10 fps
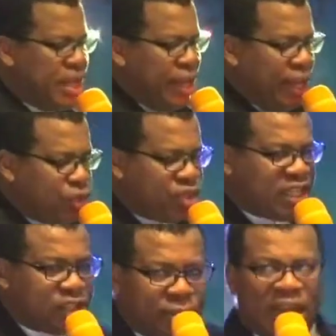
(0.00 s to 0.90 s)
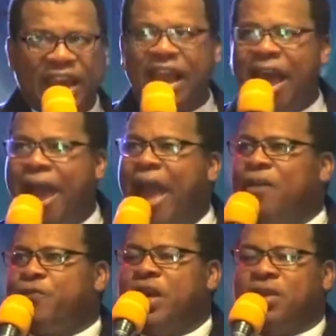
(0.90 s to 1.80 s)
It should say something like, have
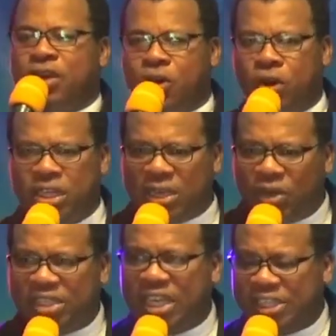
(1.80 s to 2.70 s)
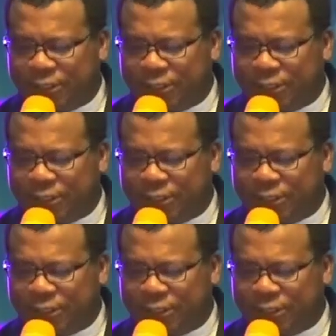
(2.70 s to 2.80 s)
faith in God. Is that what it says?